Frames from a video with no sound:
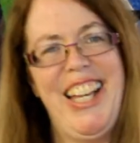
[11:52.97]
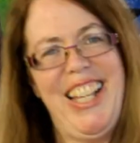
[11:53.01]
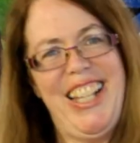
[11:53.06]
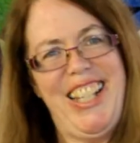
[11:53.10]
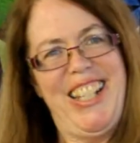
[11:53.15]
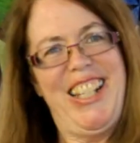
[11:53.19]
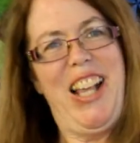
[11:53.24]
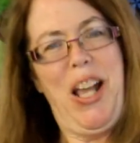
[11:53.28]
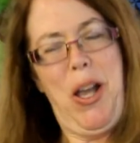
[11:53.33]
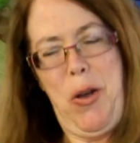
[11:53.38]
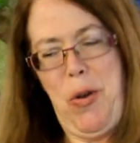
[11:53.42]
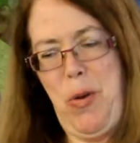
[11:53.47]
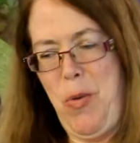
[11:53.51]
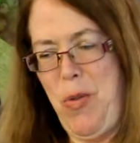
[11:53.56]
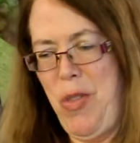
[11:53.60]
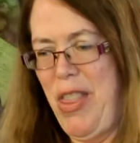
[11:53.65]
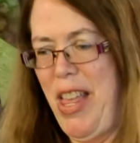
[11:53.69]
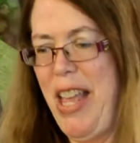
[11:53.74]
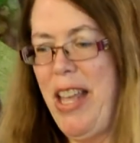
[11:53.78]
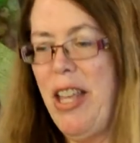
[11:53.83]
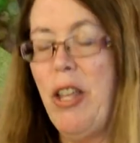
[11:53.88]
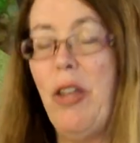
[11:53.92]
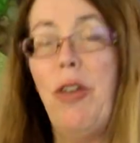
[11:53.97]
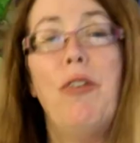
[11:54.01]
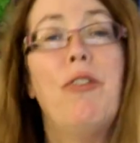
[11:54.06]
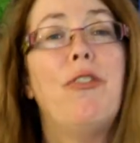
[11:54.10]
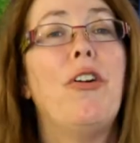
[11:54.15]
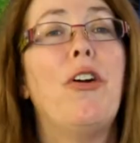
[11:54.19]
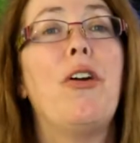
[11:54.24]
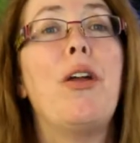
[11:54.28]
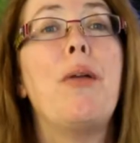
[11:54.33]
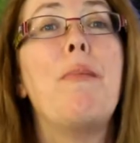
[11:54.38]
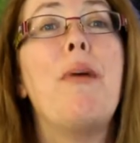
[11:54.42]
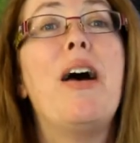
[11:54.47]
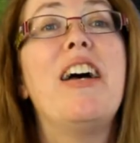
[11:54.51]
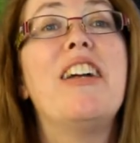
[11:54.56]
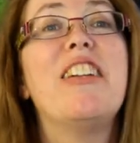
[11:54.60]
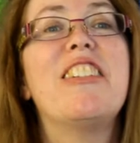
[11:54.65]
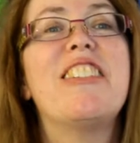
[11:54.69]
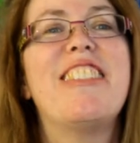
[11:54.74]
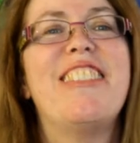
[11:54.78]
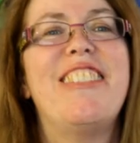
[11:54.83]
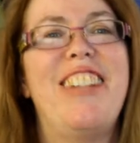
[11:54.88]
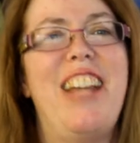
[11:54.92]
So thank you very
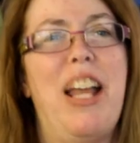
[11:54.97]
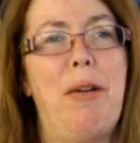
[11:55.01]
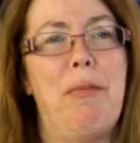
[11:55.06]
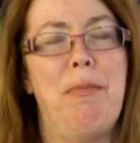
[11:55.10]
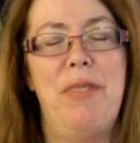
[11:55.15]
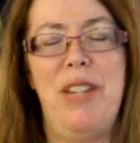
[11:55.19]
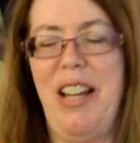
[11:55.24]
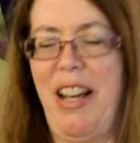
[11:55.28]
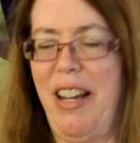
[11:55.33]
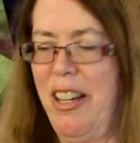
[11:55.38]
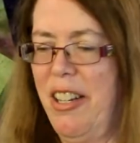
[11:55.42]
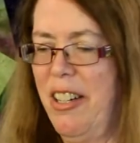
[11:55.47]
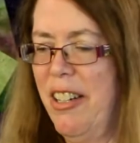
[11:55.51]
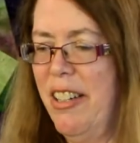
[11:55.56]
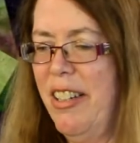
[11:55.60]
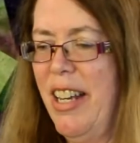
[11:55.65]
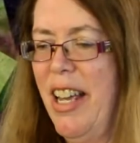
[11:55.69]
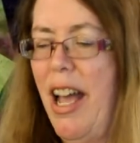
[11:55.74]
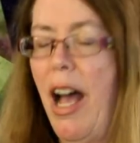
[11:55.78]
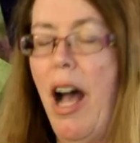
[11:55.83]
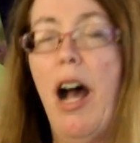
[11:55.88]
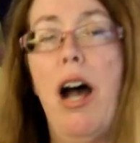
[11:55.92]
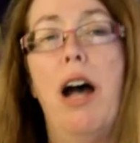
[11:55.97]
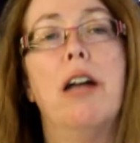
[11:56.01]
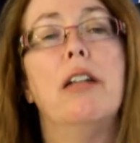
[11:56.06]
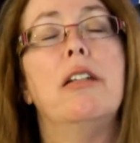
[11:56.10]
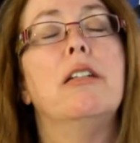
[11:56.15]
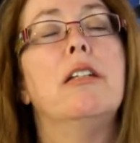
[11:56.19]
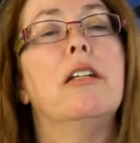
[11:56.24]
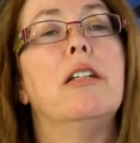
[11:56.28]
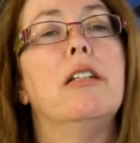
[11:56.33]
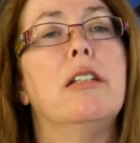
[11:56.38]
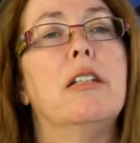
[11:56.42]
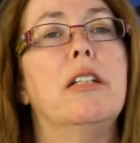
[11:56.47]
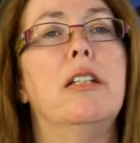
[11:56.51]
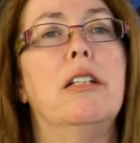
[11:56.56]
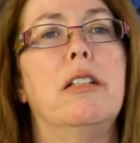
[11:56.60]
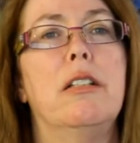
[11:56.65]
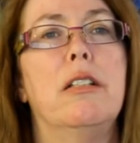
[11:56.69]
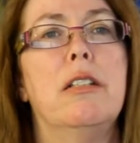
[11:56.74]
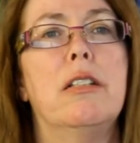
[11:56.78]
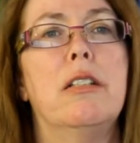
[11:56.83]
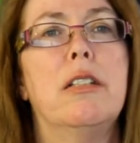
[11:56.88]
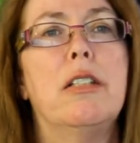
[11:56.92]
much, Deb Tucker.
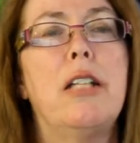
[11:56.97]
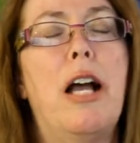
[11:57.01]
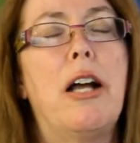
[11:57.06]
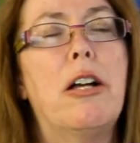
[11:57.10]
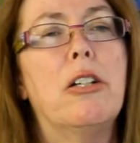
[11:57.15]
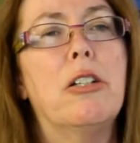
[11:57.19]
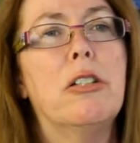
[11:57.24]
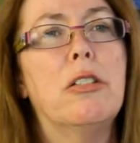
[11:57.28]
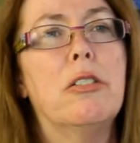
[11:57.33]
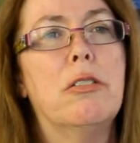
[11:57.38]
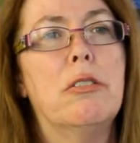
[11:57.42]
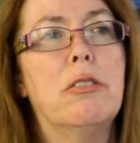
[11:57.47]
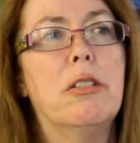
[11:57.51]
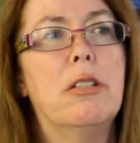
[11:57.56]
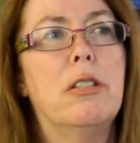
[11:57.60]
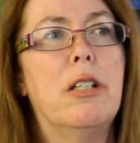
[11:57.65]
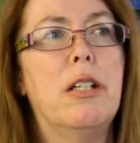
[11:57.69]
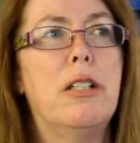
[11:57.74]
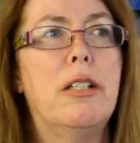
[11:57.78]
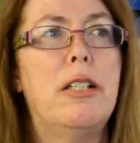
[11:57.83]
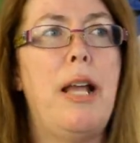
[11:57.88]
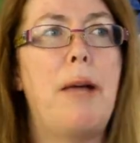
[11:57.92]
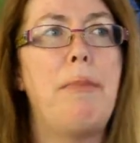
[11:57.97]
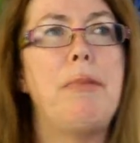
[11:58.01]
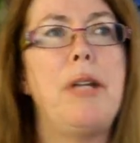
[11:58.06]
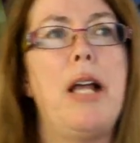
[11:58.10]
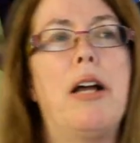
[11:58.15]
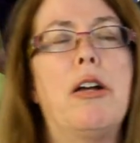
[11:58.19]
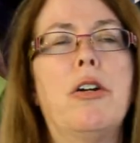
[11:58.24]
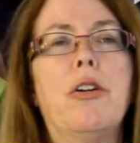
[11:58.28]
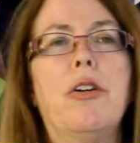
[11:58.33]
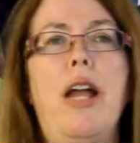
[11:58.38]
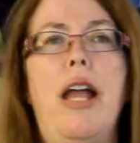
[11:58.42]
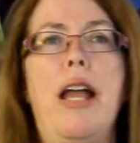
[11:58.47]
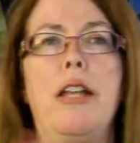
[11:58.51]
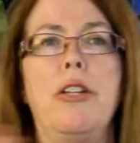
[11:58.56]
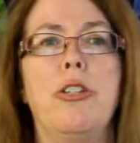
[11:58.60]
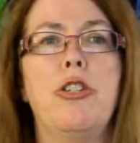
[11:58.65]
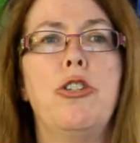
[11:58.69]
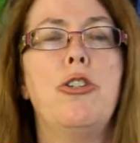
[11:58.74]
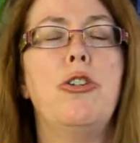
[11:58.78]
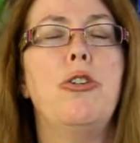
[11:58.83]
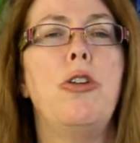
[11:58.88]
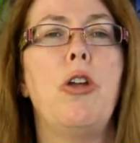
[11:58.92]
Deb Tucker and
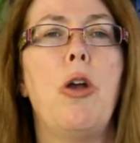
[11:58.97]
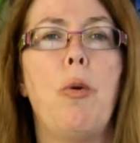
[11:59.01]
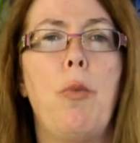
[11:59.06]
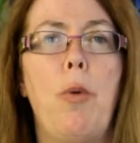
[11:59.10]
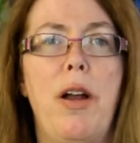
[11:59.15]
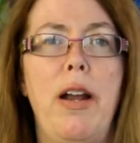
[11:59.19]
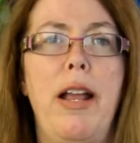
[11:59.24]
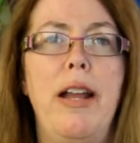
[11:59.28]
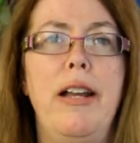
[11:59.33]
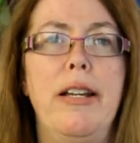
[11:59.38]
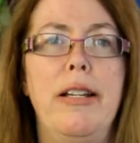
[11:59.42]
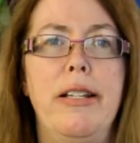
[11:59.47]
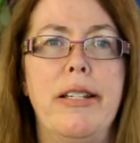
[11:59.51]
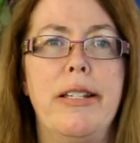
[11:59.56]
Studio 180